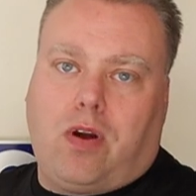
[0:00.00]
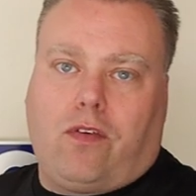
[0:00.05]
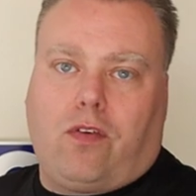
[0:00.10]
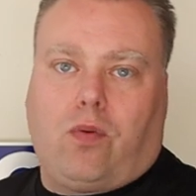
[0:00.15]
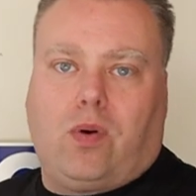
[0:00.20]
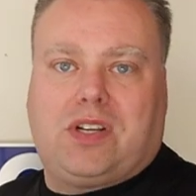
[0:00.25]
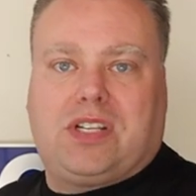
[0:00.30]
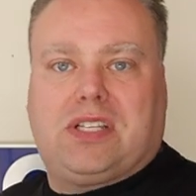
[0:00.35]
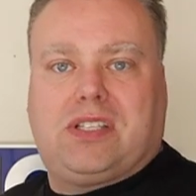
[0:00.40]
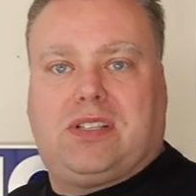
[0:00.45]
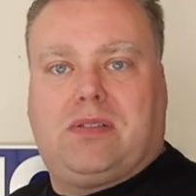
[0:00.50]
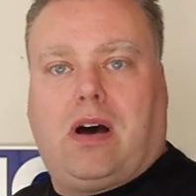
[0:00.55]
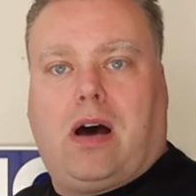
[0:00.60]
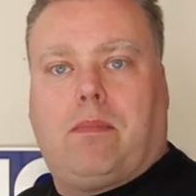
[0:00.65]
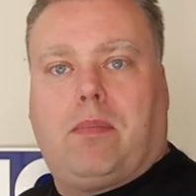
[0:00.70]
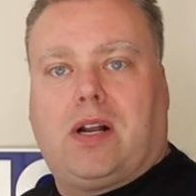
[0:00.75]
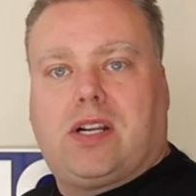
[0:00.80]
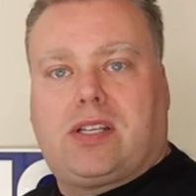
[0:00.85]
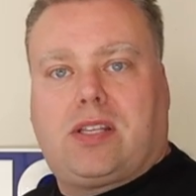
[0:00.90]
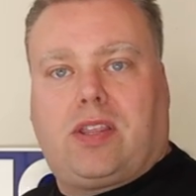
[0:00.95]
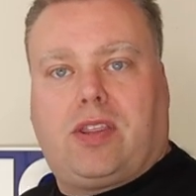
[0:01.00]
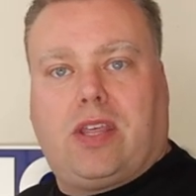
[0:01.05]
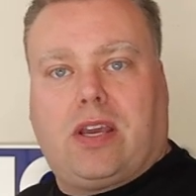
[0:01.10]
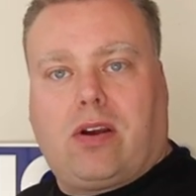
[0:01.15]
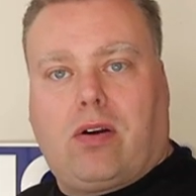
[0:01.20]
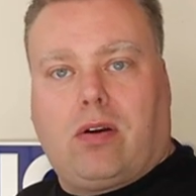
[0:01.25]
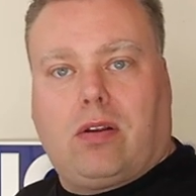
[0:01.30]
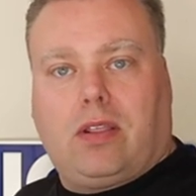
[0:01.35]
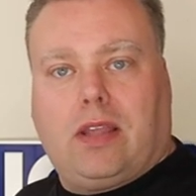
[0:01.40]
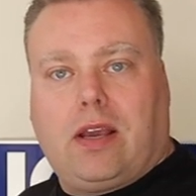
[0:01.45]
remover, which is a much
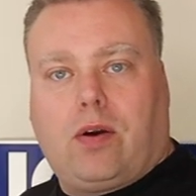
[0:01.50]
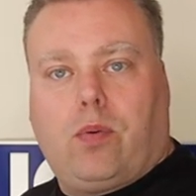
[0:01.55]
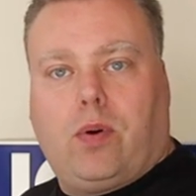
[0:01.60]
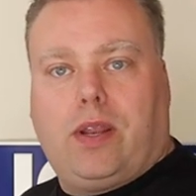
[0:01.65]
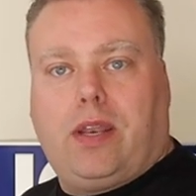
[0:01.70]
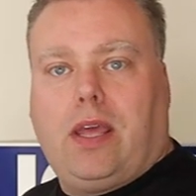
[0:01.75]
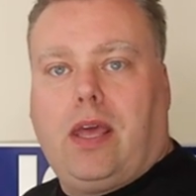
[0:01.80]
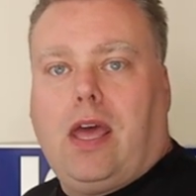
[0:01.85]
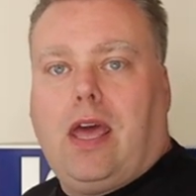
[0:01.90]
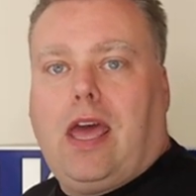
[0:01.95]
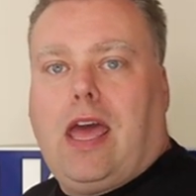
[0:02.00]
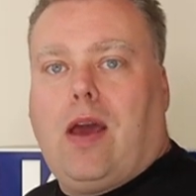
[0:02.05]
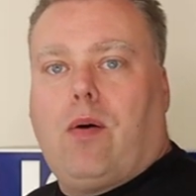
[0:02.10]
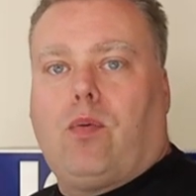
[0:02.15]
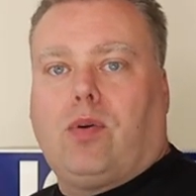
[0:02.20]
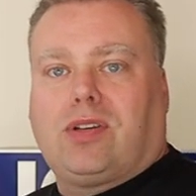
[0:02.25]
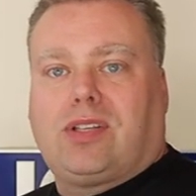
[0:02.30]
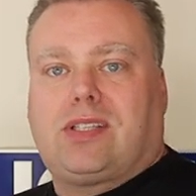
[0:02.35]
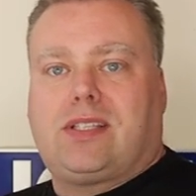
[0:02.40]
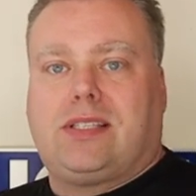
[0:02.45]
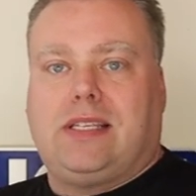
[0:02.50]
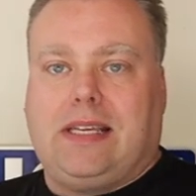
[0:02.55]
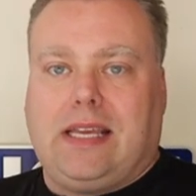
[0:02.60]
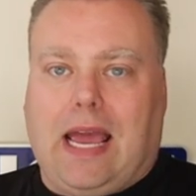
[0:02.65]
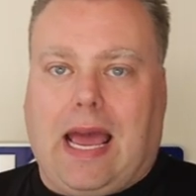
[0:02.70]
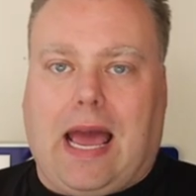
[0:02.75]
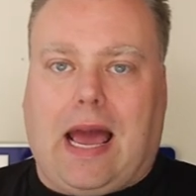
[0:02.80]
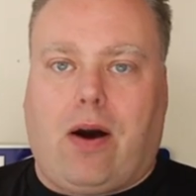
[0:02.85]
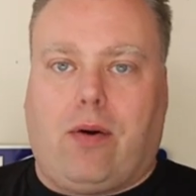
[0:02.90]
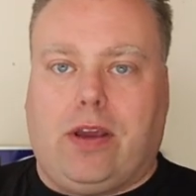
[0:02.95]
thicker liquid, and we'll see
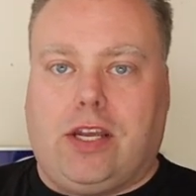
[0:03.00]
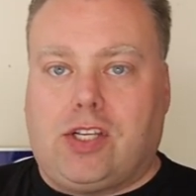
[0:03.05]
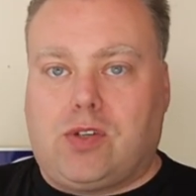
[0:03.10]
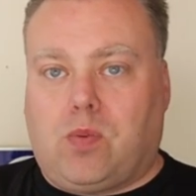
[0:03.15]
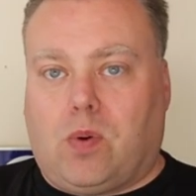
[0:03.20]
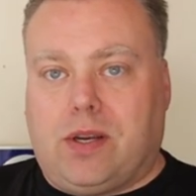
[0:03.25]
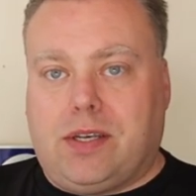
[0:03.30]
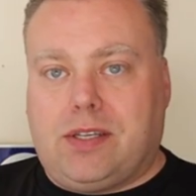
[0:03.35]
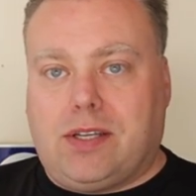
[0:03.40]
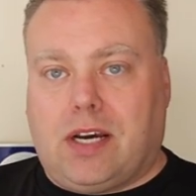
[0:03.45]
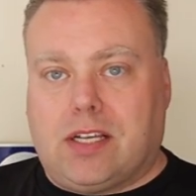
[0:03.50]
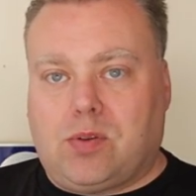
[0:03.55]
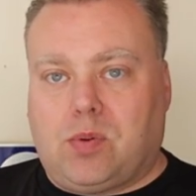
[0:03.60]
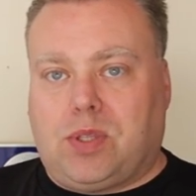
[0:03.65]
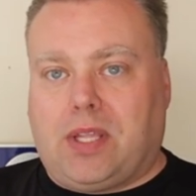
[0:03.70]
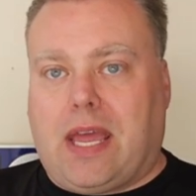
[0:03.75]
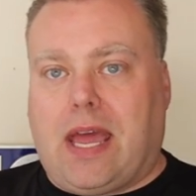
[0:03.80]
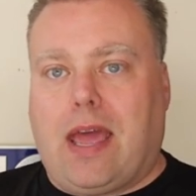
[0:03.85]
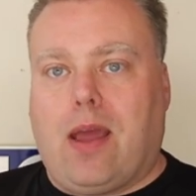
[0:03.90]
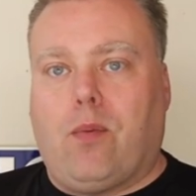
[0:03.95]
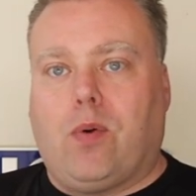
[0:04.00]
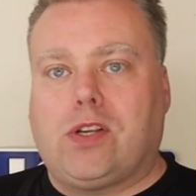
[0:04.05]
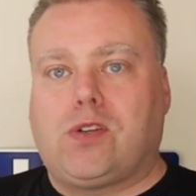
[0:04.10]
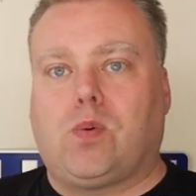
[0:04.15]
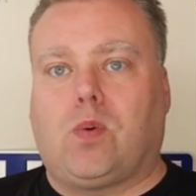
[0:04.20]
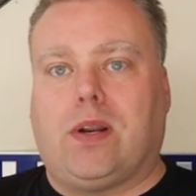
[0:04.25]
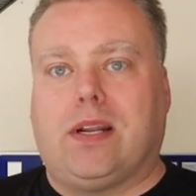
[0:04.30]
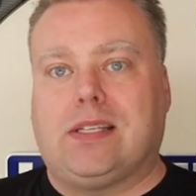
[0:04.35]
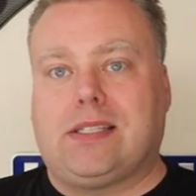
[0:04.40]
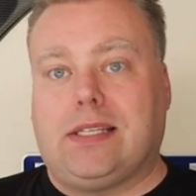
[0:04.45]
how each one does with that and
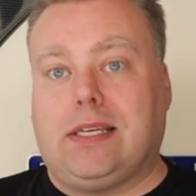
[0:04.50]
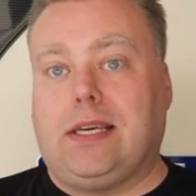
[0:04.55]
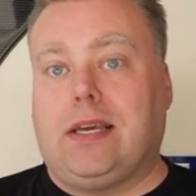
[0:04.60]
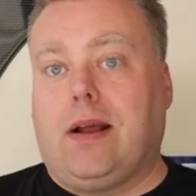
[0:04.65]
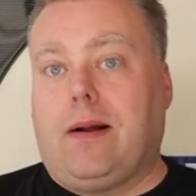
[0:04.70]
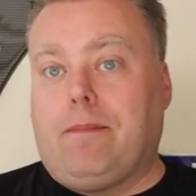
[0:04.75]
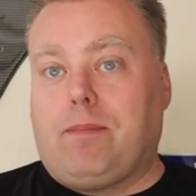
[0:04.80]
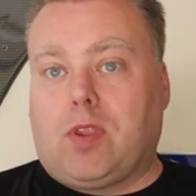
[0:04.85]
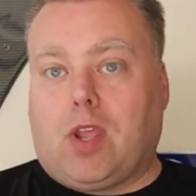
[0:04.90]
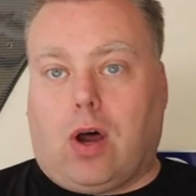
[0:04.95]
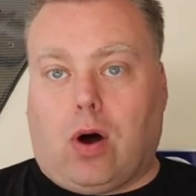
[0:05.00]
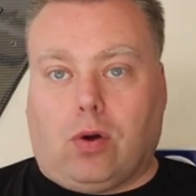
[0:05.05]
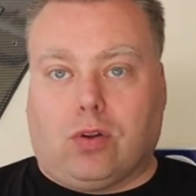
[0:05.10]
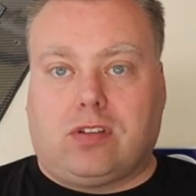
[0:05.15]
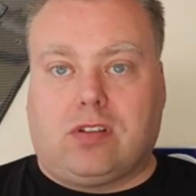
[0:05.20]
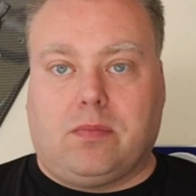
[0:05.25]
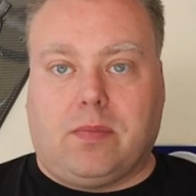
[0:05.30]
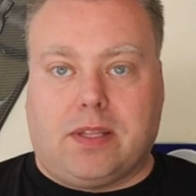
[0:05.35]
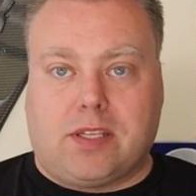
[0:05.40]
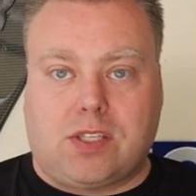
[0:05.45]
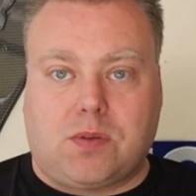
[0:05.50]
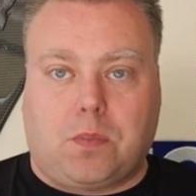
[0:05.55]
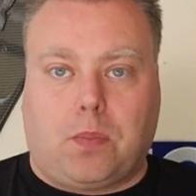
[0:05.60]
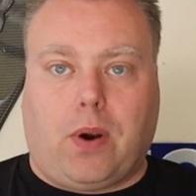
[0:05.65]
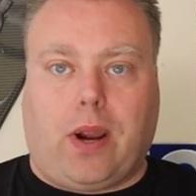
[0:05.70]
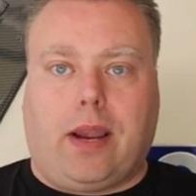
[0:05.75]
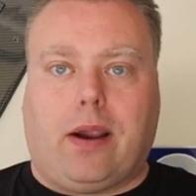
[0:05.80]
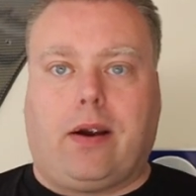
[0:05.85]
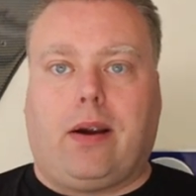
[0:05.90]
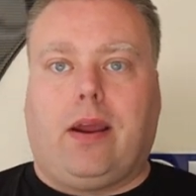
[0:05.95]
which one is the ultimate
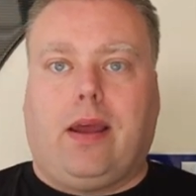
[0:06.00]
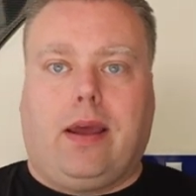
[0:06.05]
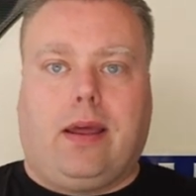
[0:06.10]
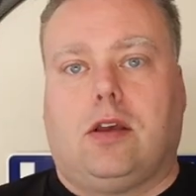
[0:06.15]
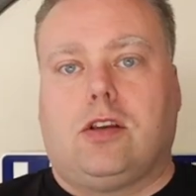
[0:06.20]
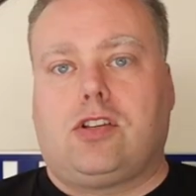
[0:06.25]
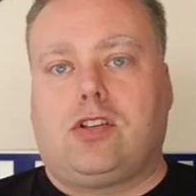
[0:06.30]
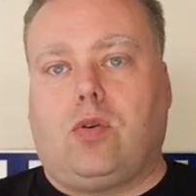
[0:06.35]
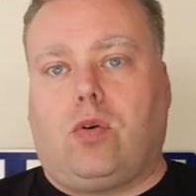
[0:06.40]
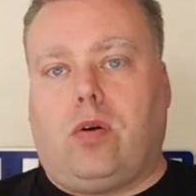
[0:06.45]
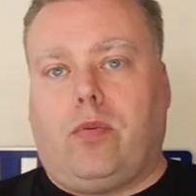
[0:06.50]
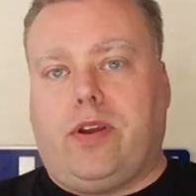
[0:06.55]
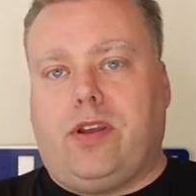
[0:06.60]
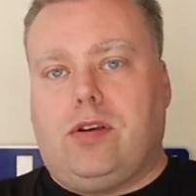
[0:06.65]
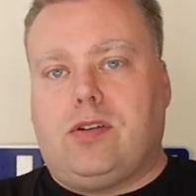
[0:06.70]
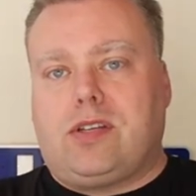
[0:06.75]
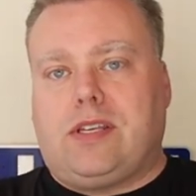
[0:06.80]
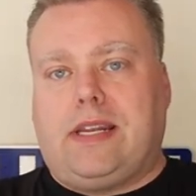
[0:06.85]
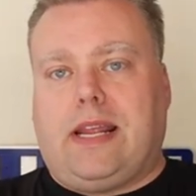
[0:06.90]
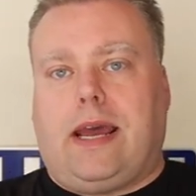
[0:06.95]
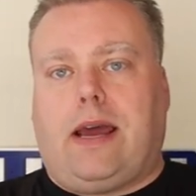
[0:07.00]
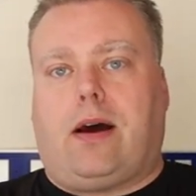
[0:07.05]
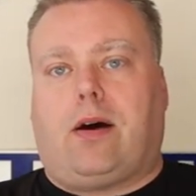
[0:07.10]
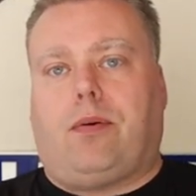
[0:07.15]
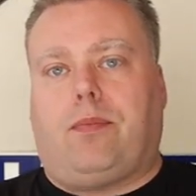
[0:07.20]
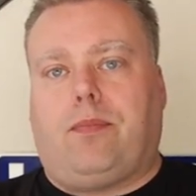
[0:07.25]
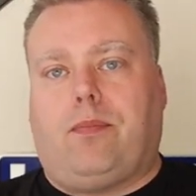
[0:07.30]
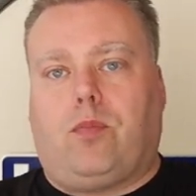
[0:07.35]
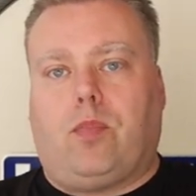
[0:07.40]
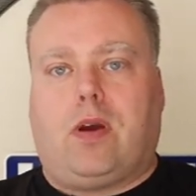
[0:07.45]
sprayer. So what are we using
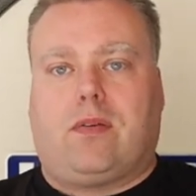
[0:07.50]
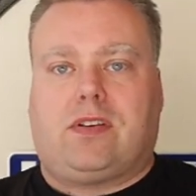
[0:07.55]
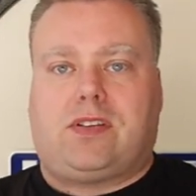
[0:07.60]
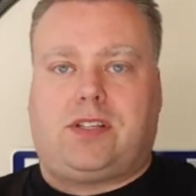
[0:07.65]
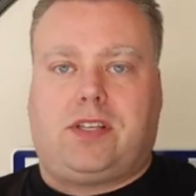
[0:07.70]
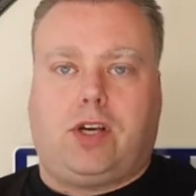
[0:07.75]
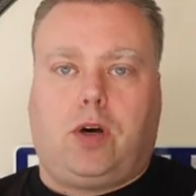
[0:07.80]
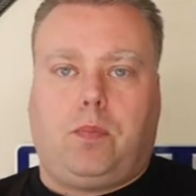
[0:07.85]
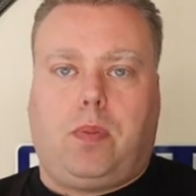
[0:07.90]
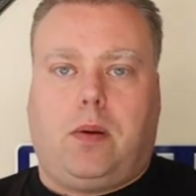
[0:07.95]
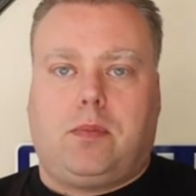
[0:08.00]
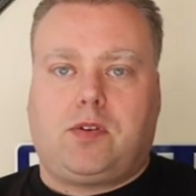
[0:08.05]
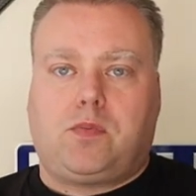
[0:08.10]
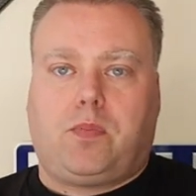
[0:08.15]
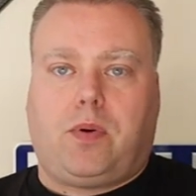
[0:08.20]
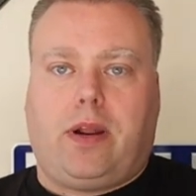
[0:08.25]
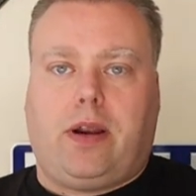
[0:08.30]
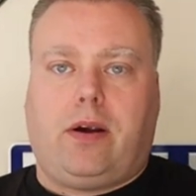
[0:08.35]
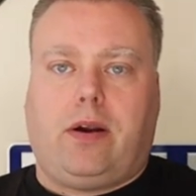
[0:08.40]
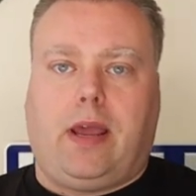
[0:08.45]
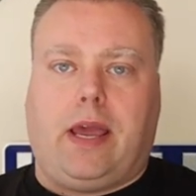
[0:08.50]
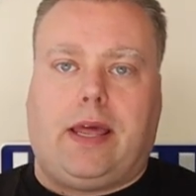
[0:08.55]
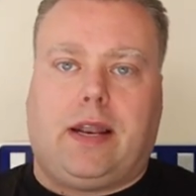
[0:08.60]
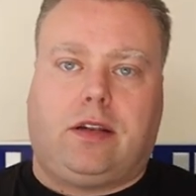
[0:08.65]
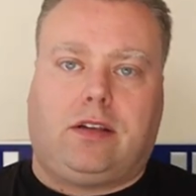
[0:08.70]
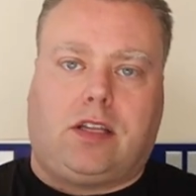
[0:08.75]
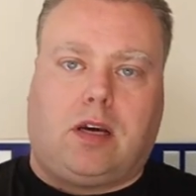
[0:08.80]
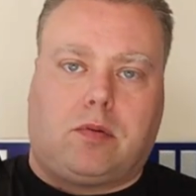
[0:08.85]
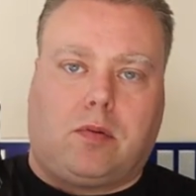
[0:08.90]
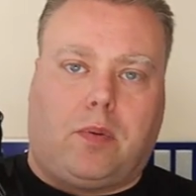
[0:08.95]
now? We have a single pump sprayer
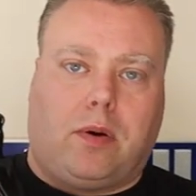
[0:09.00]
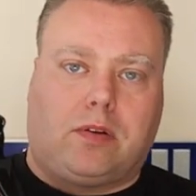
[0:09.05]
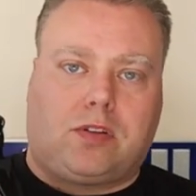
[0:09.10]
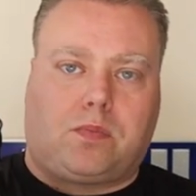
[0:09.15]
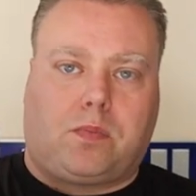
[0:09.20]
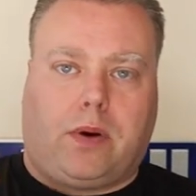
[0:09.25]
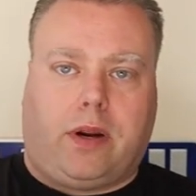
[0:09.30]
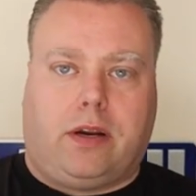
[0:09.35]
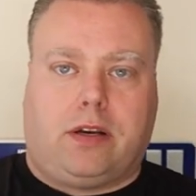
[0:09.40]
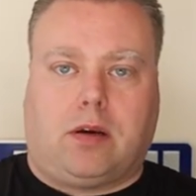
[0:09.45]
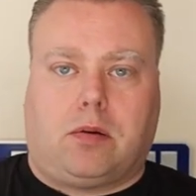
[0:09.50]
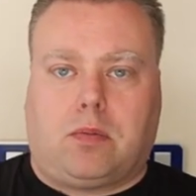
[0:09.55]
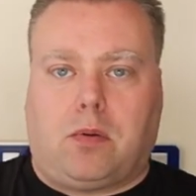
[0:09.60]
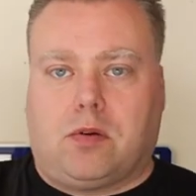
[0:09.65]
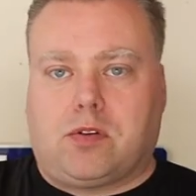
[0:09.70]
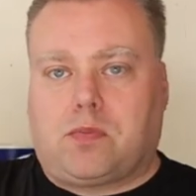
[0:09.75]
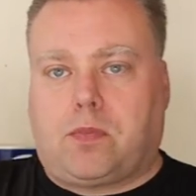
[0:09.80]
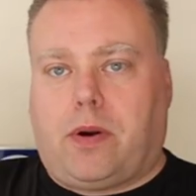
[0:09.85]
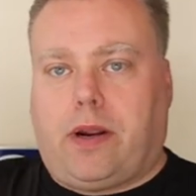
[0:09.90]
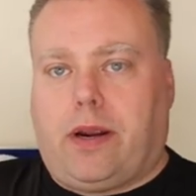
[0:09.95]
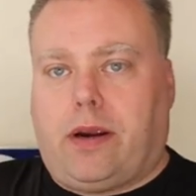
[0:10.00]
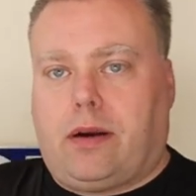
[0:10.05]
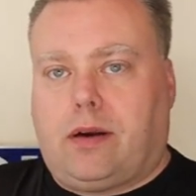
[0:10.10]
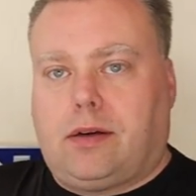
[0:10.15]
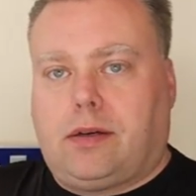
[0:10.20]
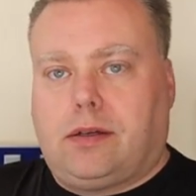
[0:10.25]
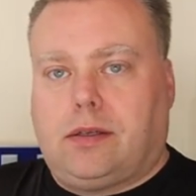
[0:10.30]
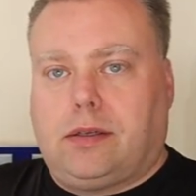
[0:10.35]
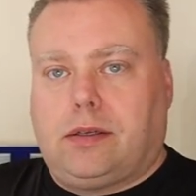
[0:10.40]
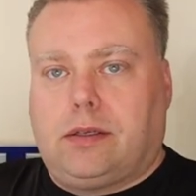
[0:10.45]
and a double pump sprayer. Double pump sprayer,